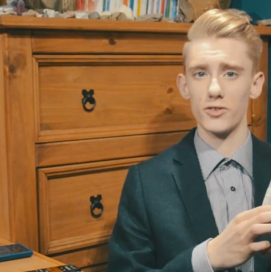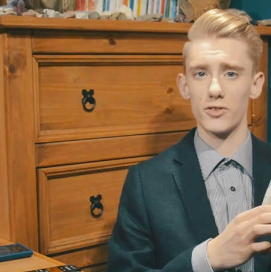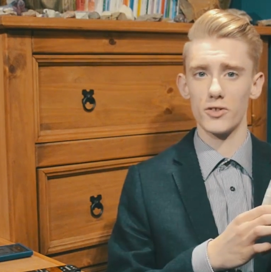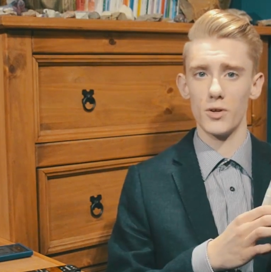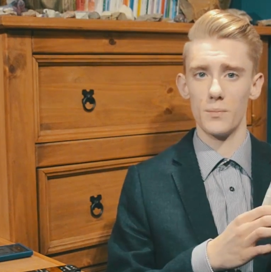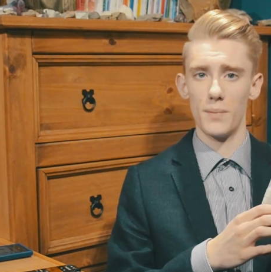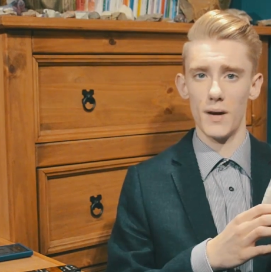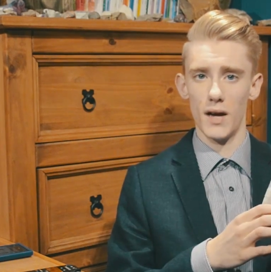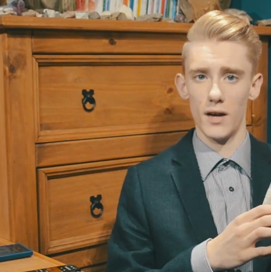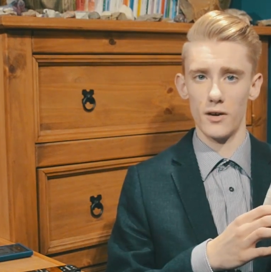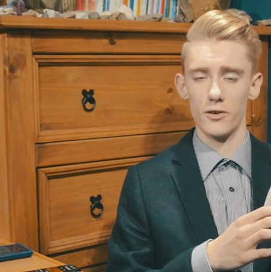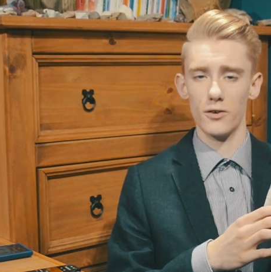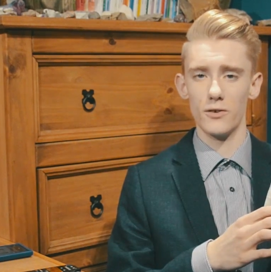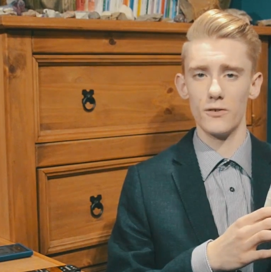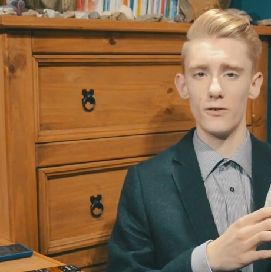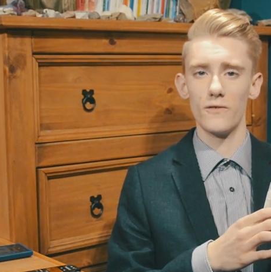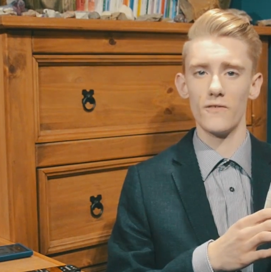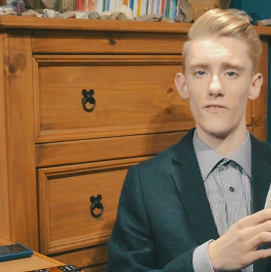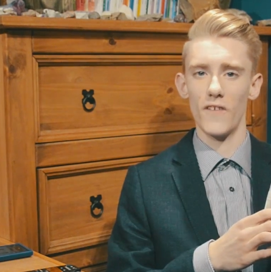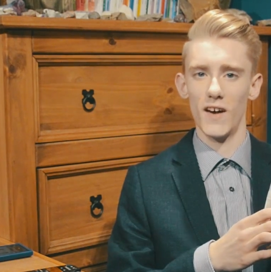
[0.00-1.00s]

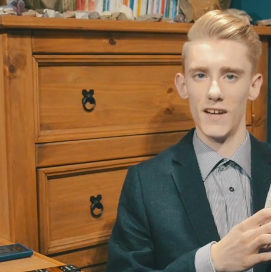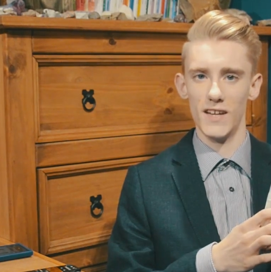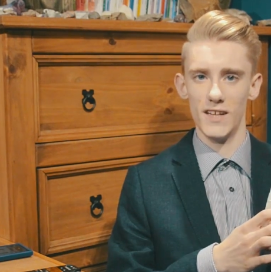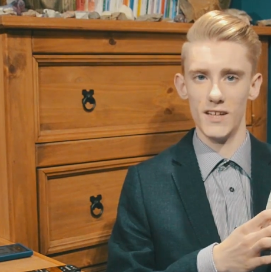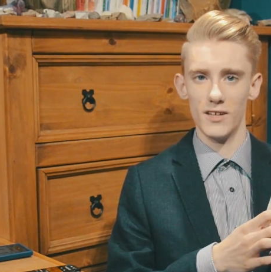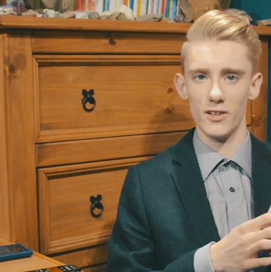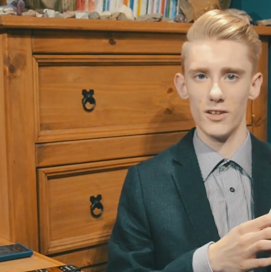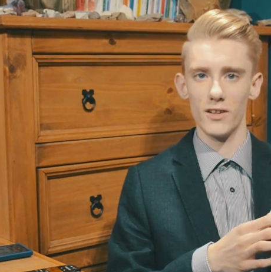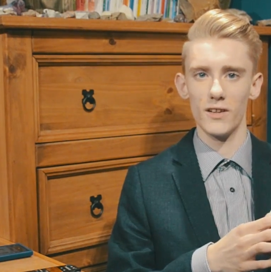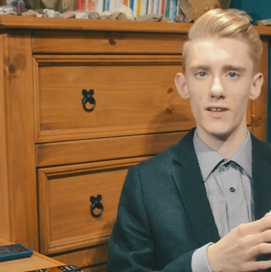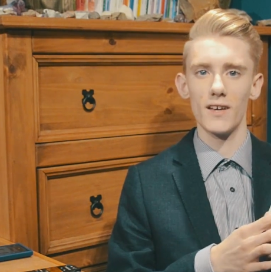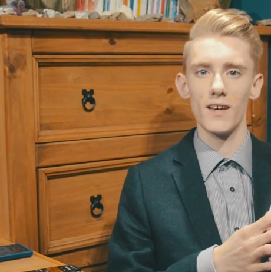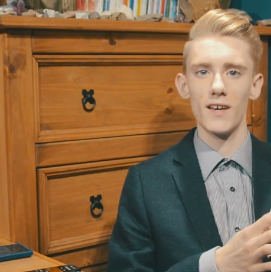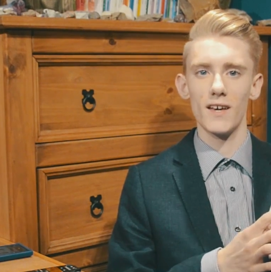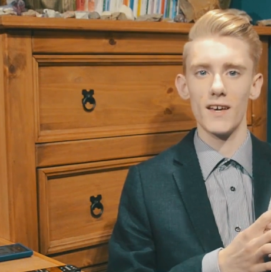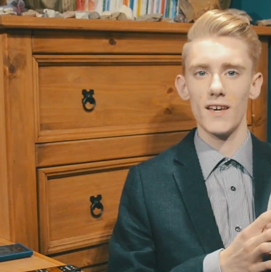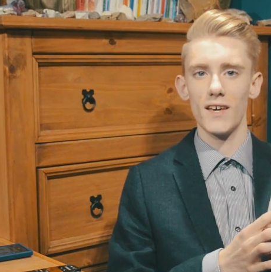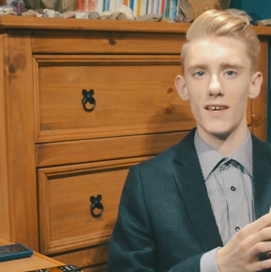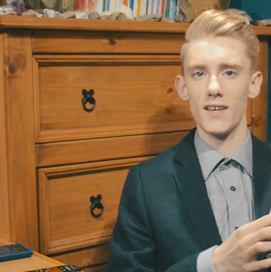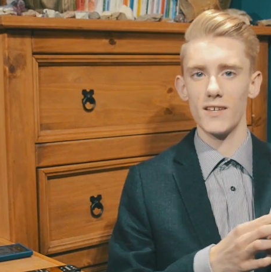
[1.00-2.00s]
Tobacco Vanille
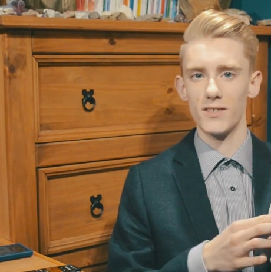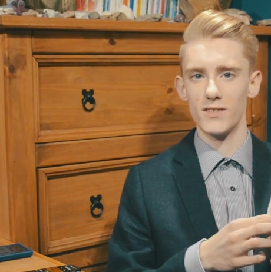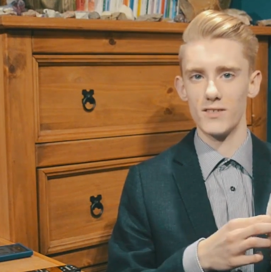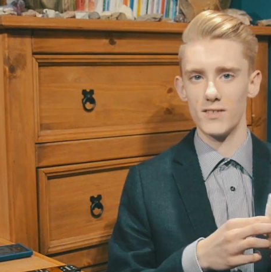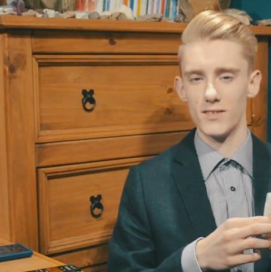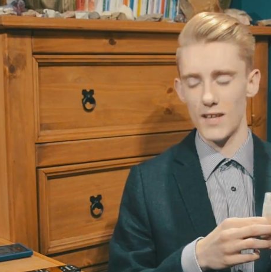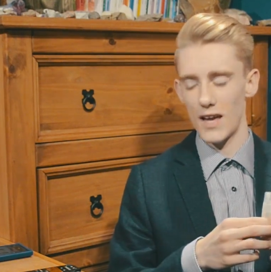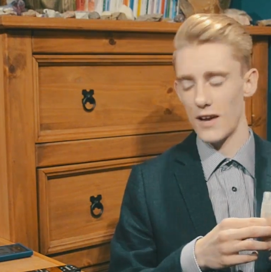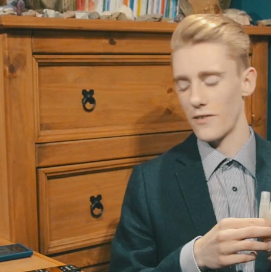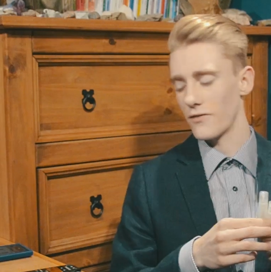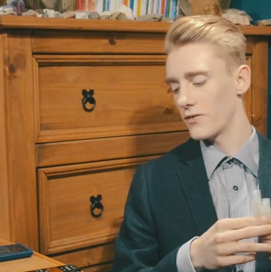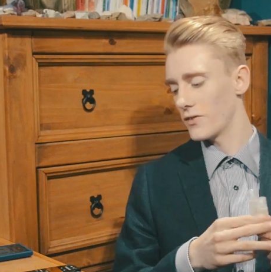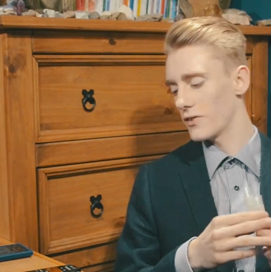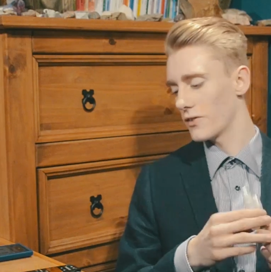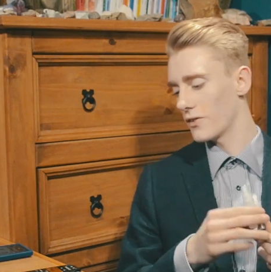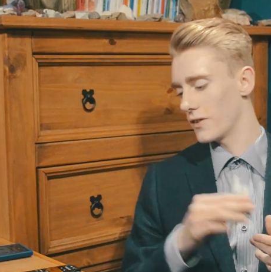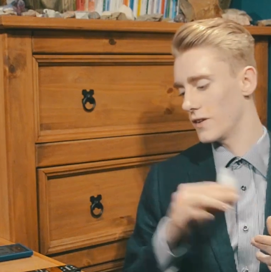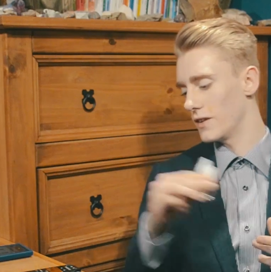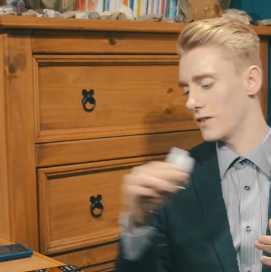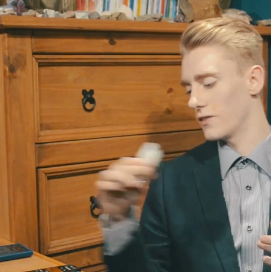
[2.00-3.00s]
is
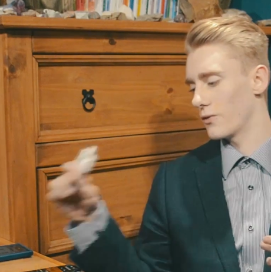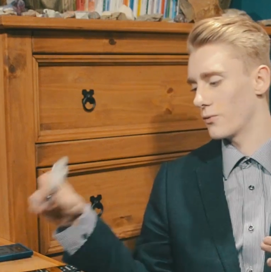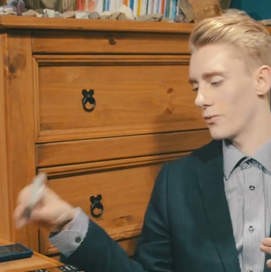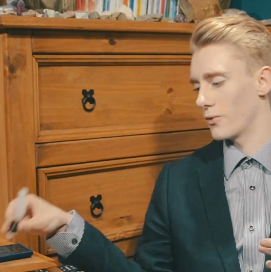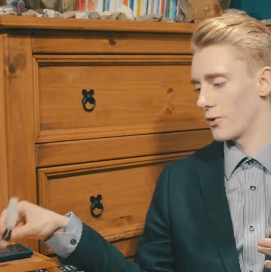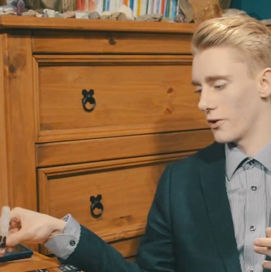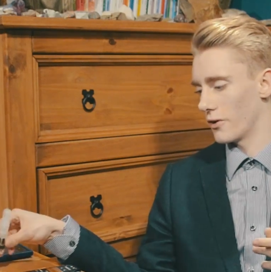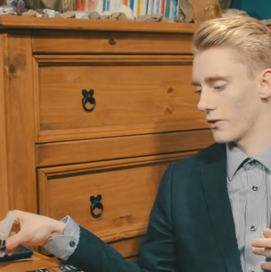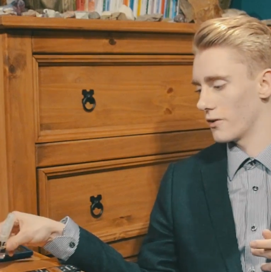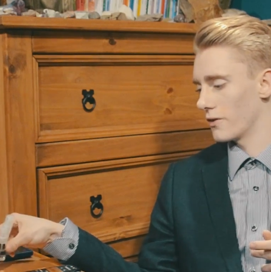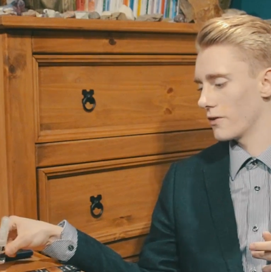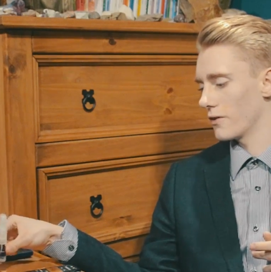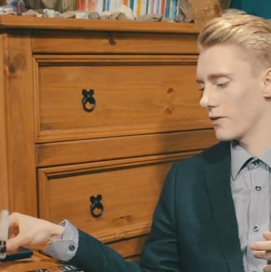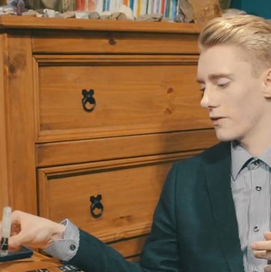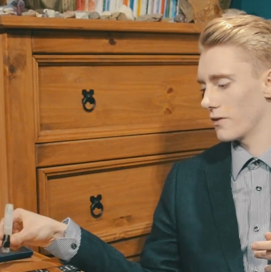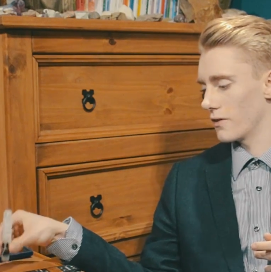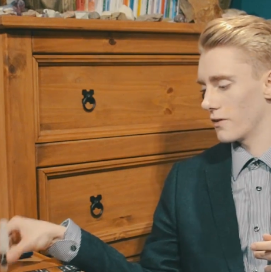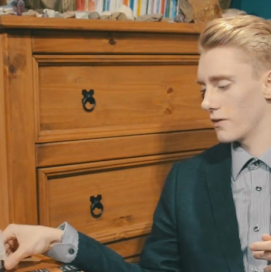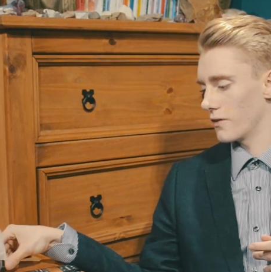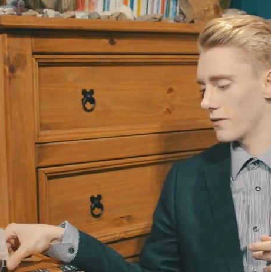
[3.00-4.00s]
definitely the
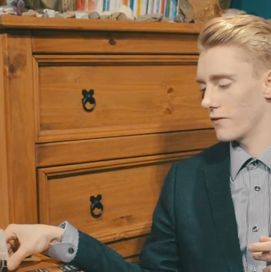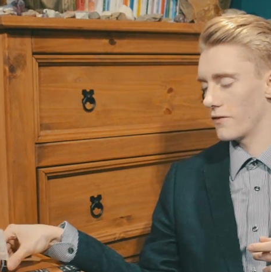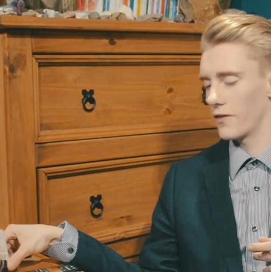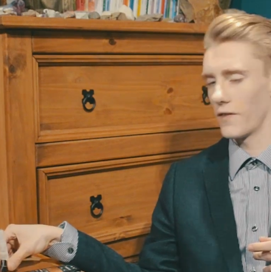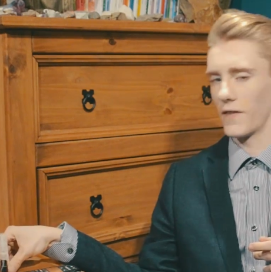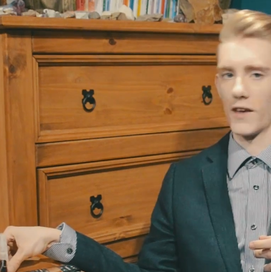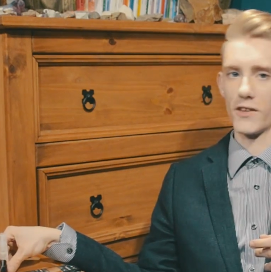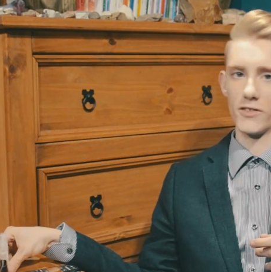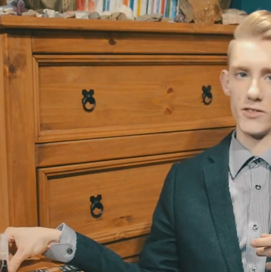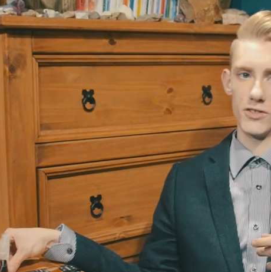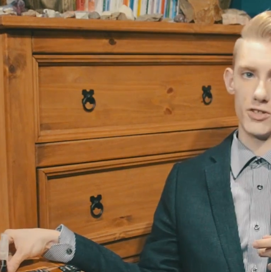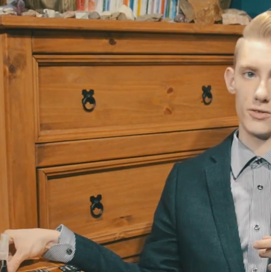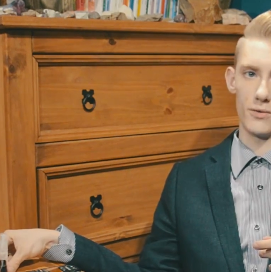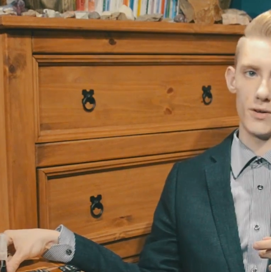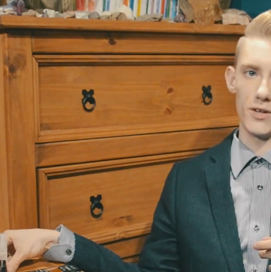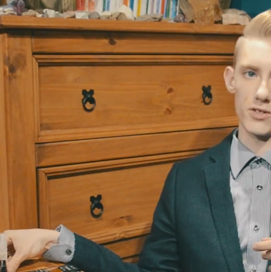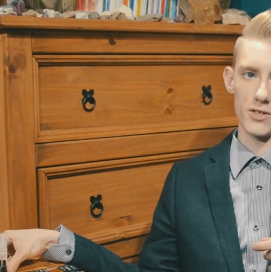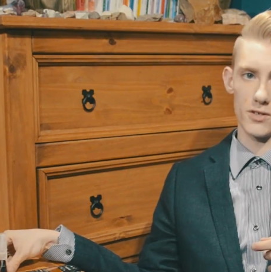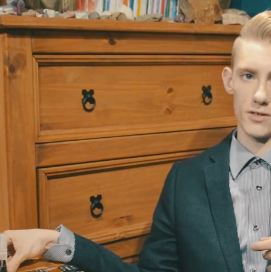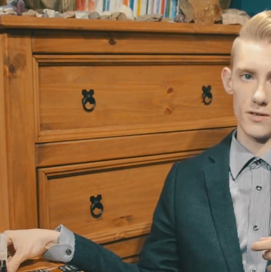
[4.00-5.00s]
one for that
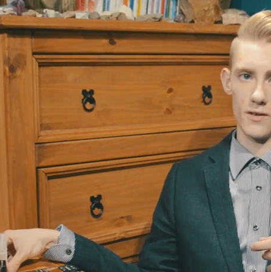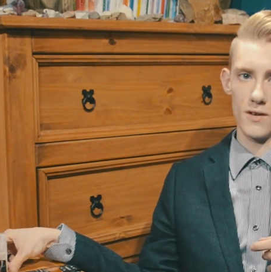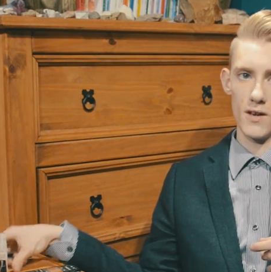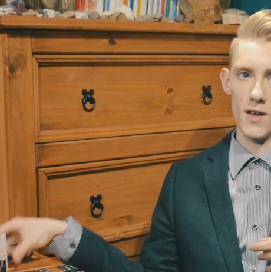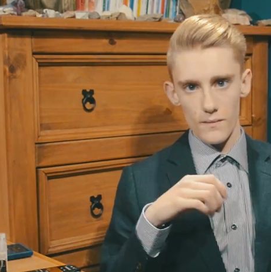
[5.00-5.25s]
situation.